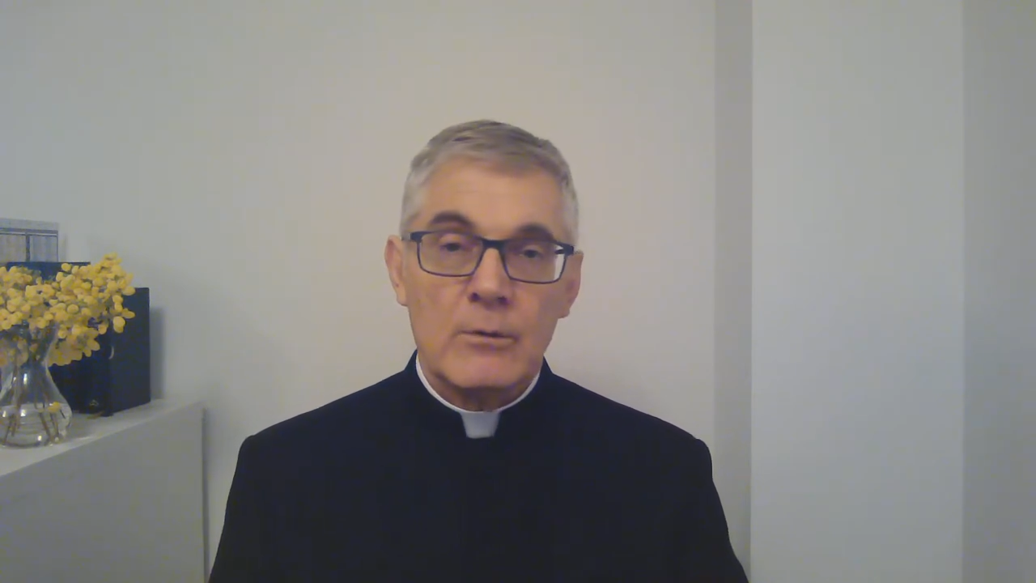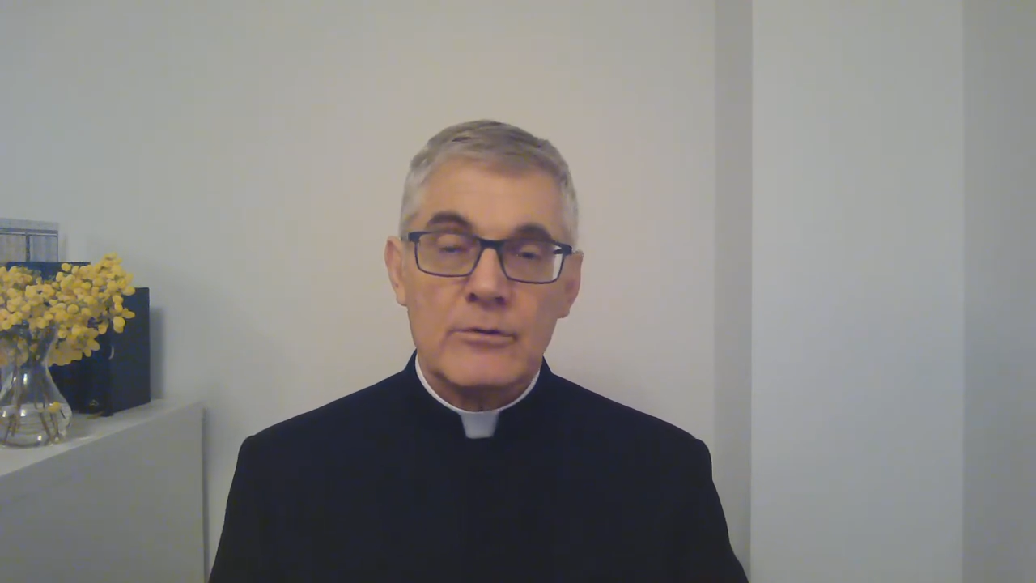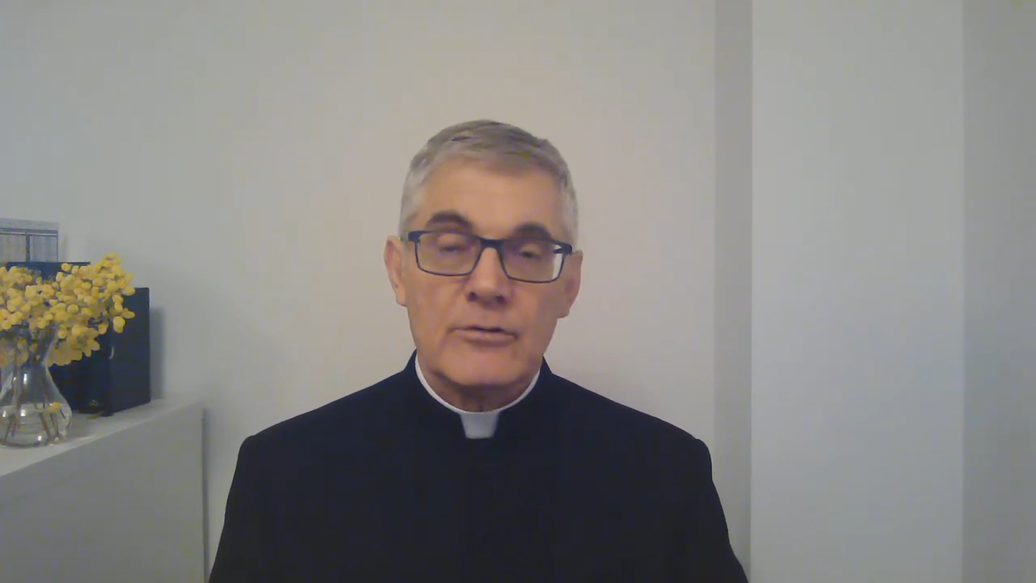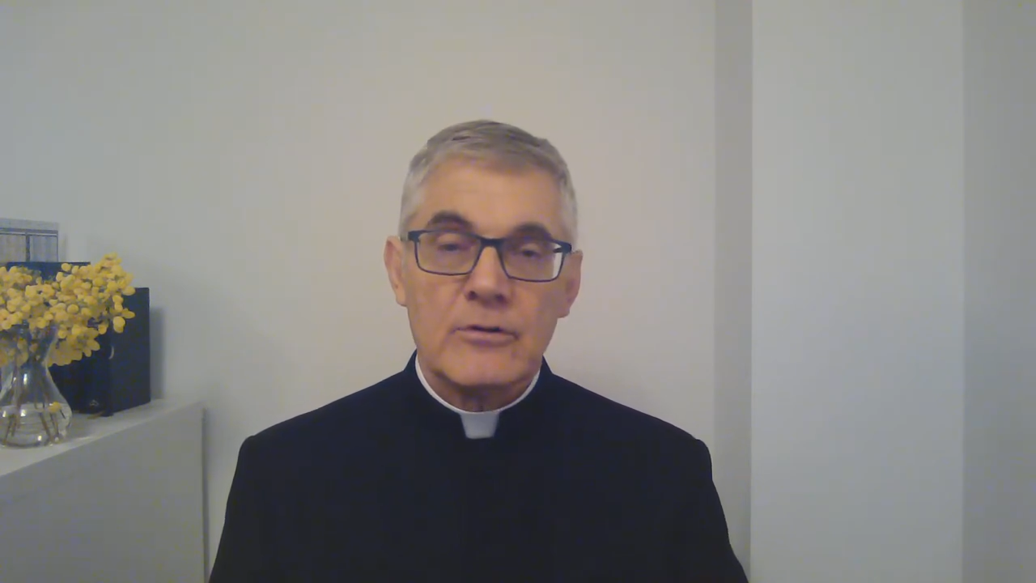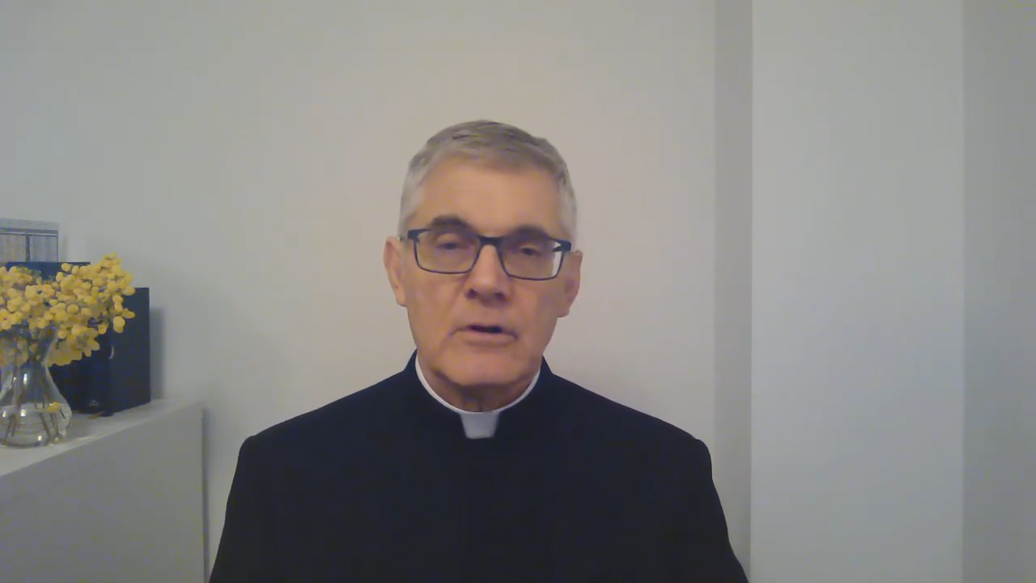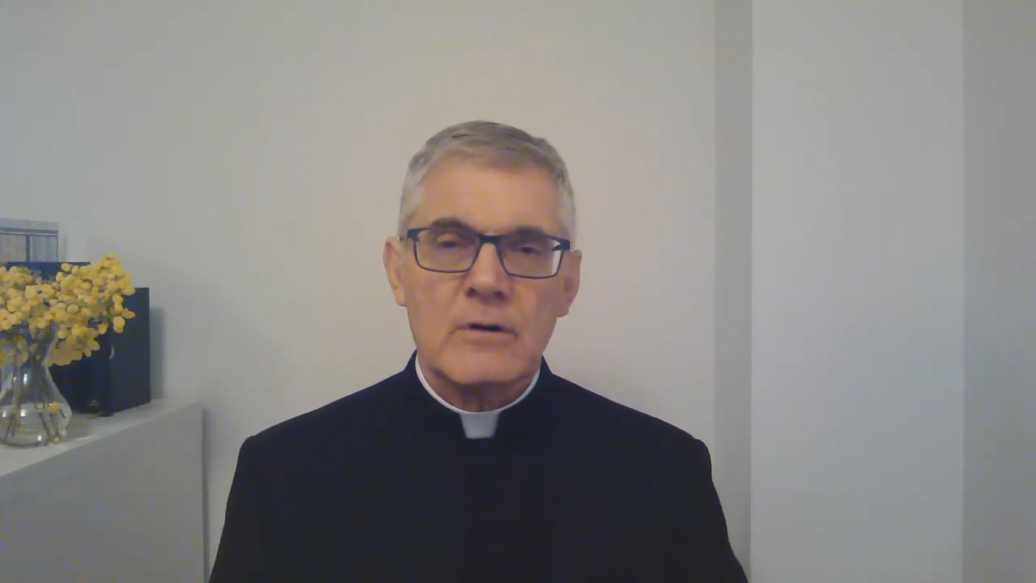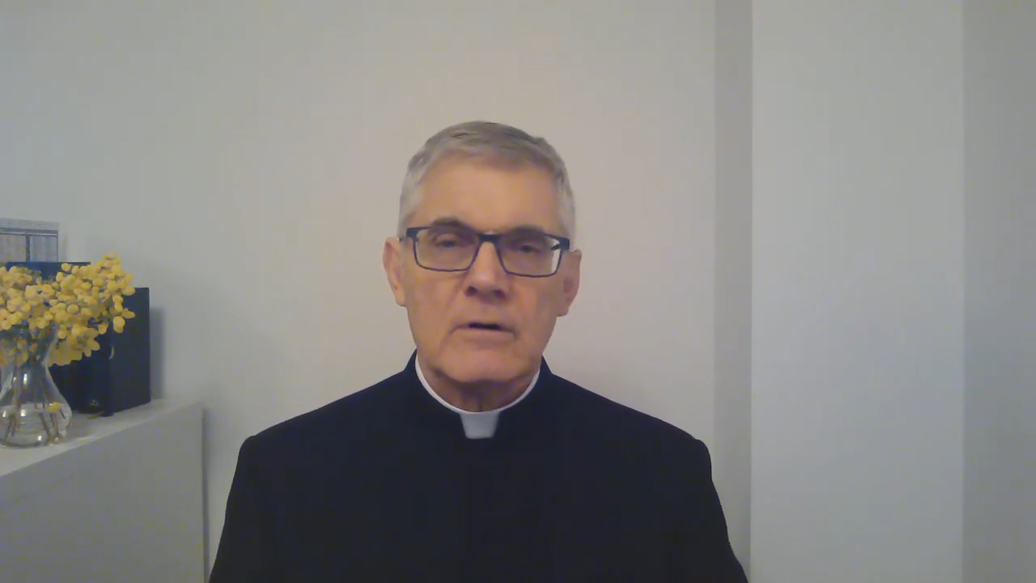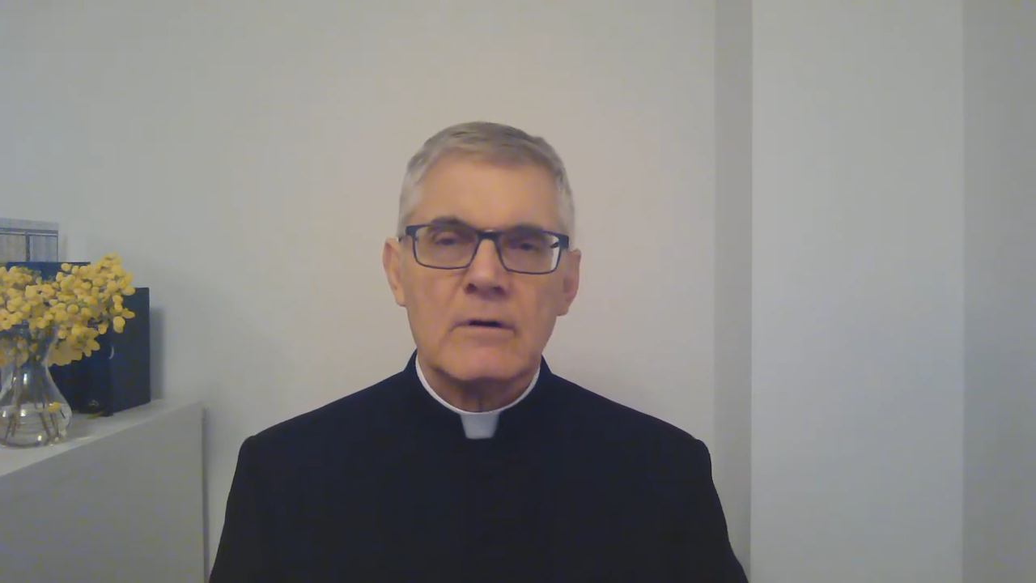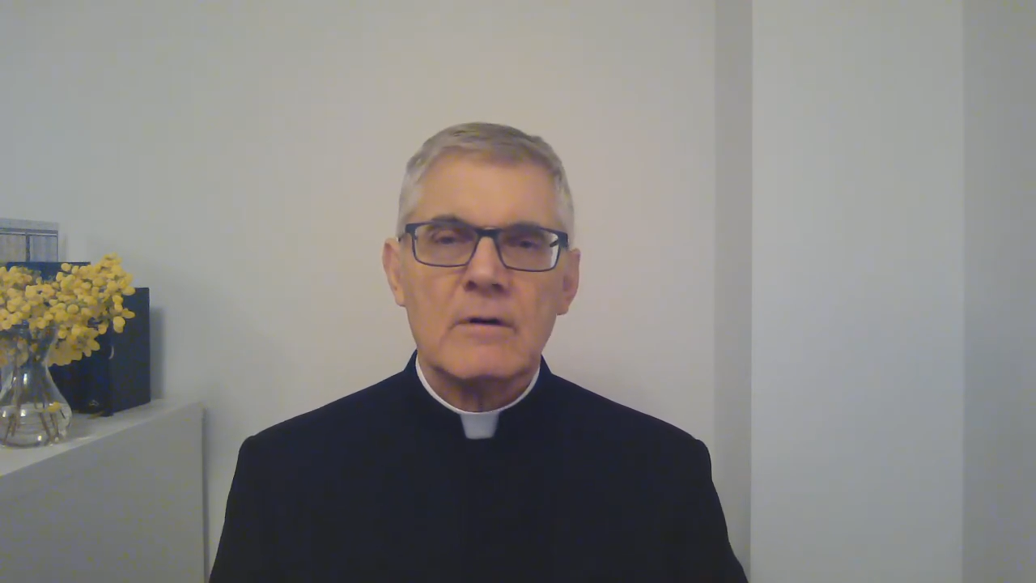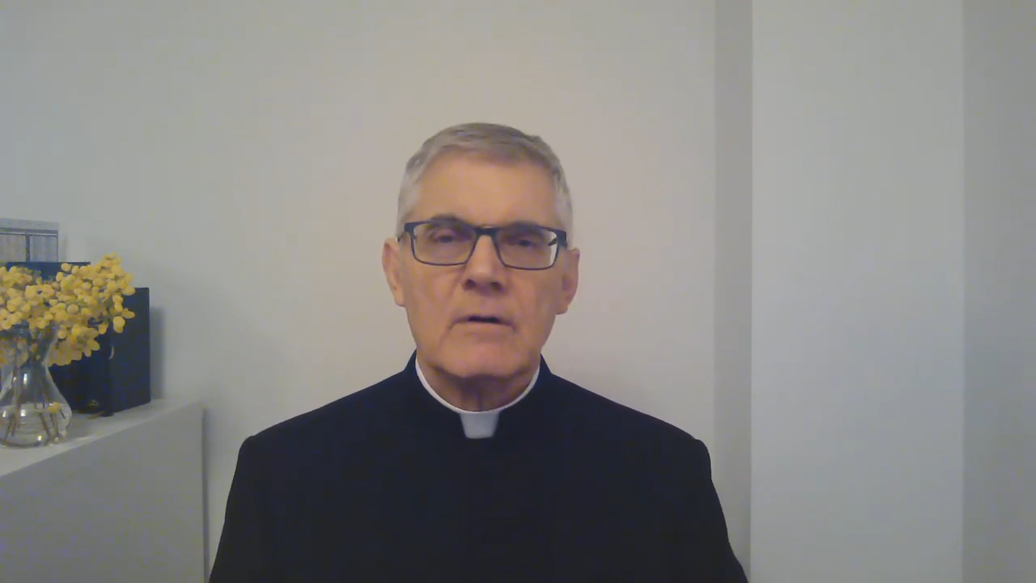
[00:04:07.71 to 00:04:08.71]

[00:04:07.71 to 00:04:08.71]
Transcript: was sure